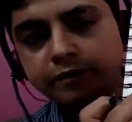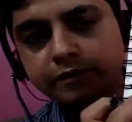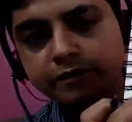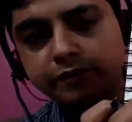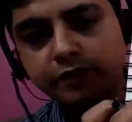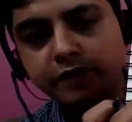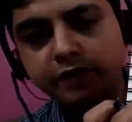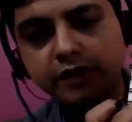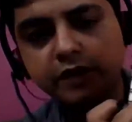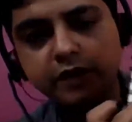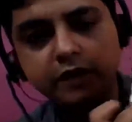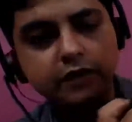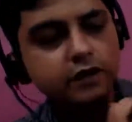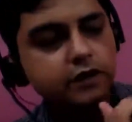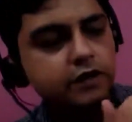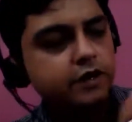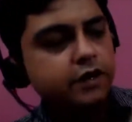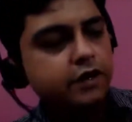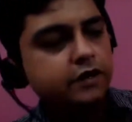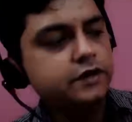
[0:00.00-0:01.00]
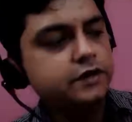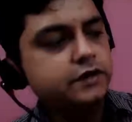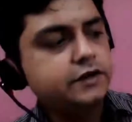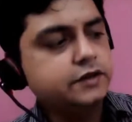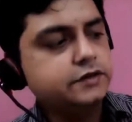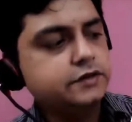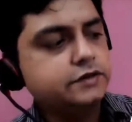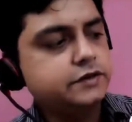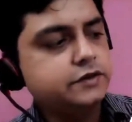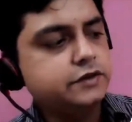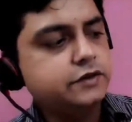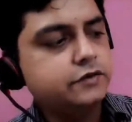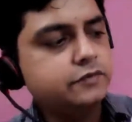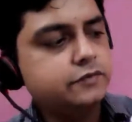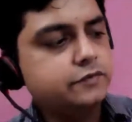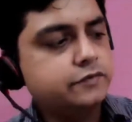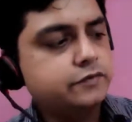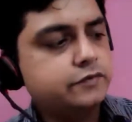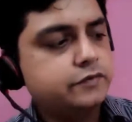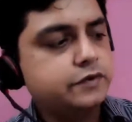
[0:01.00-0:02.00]
Okay, and the intensity of
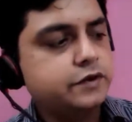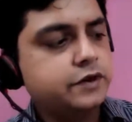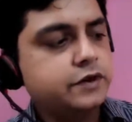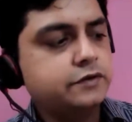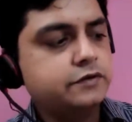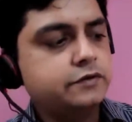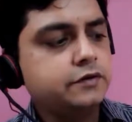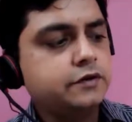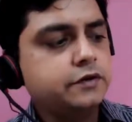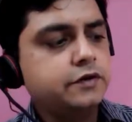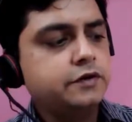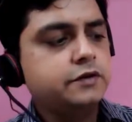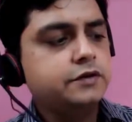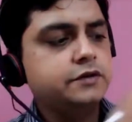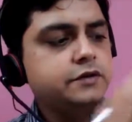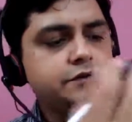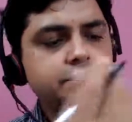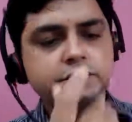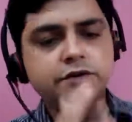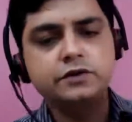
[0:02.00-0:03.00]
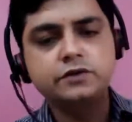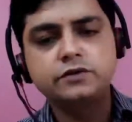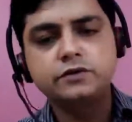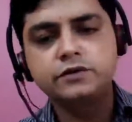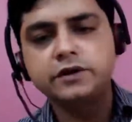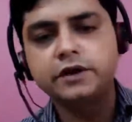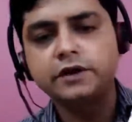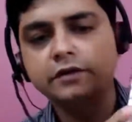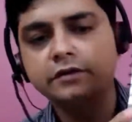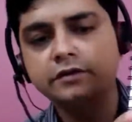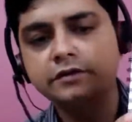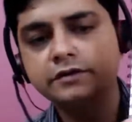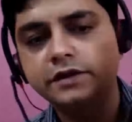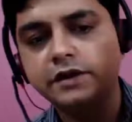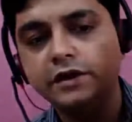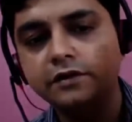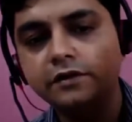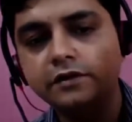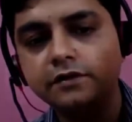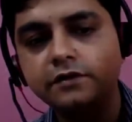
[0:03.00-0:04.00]
it 0 to 10
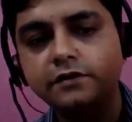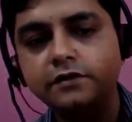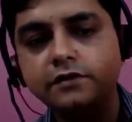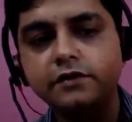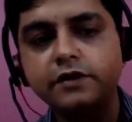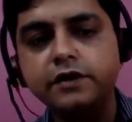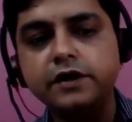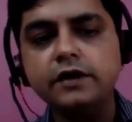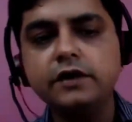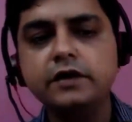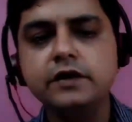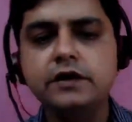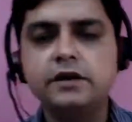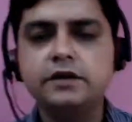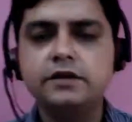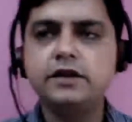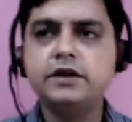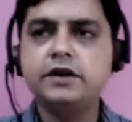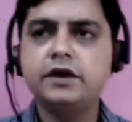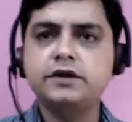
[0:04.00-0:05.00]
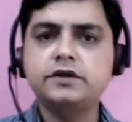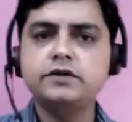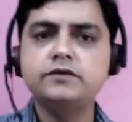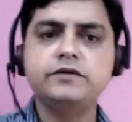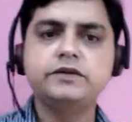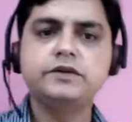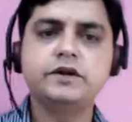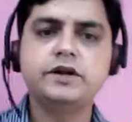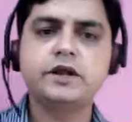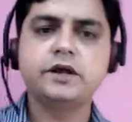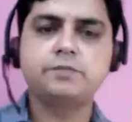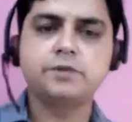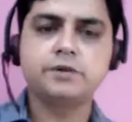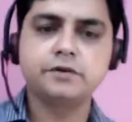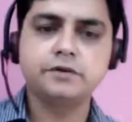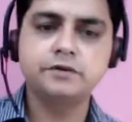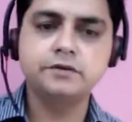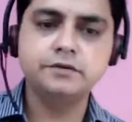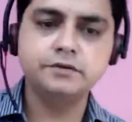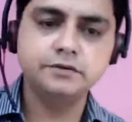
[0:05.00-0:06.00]
scale. Okay, then continue with the tapping.
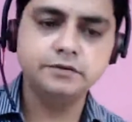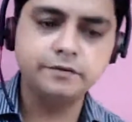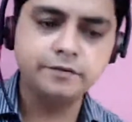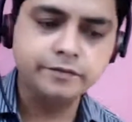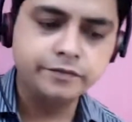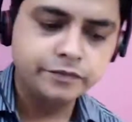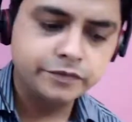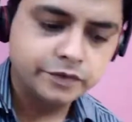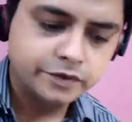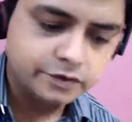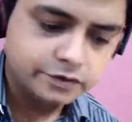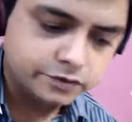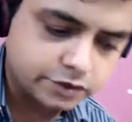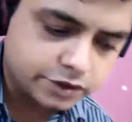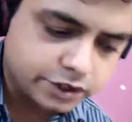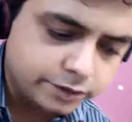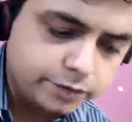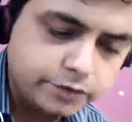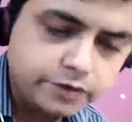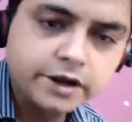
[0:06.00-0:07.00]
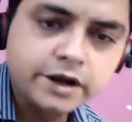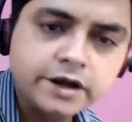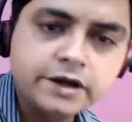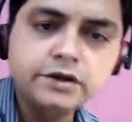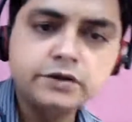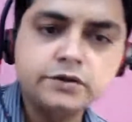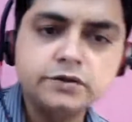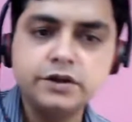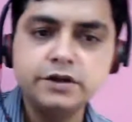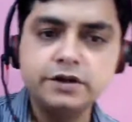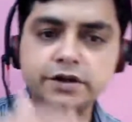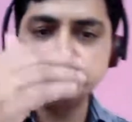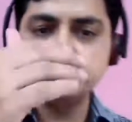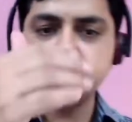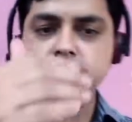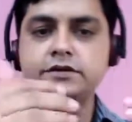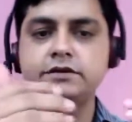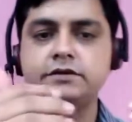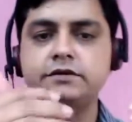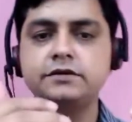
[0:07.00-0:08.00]
So keep on adding to the
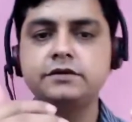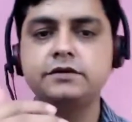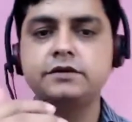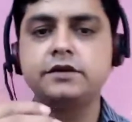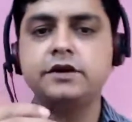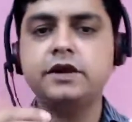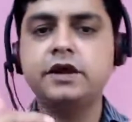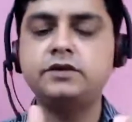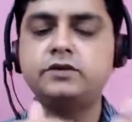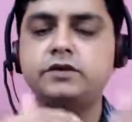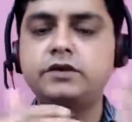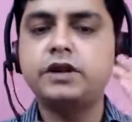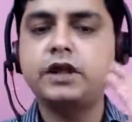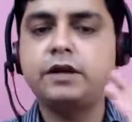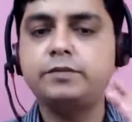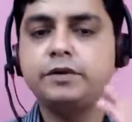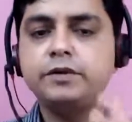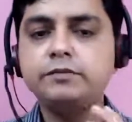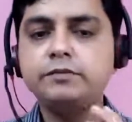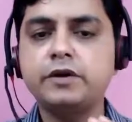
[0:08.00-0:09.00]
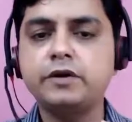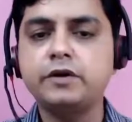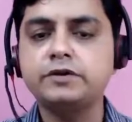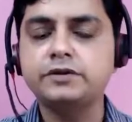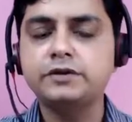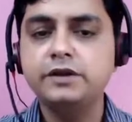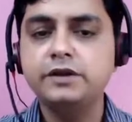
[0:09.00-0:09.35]
list as you're tapping, because